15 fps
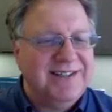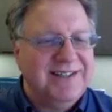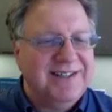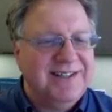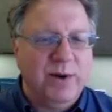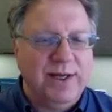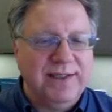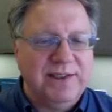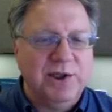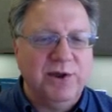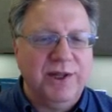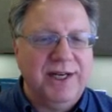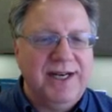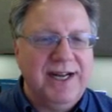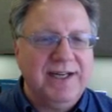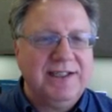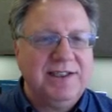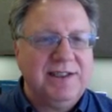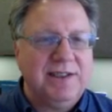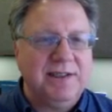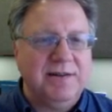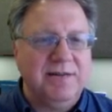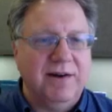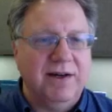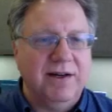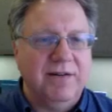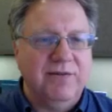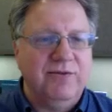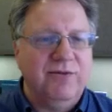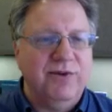Okay, so the next
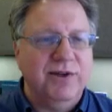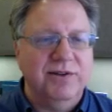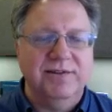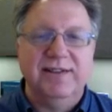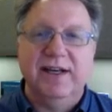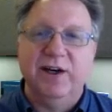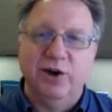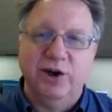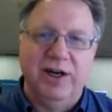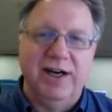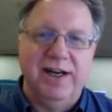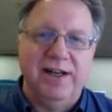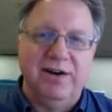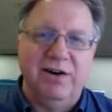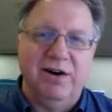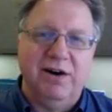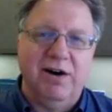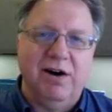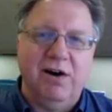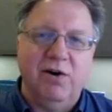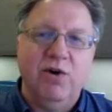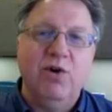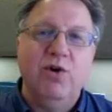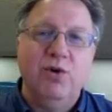fields that you're going to enter are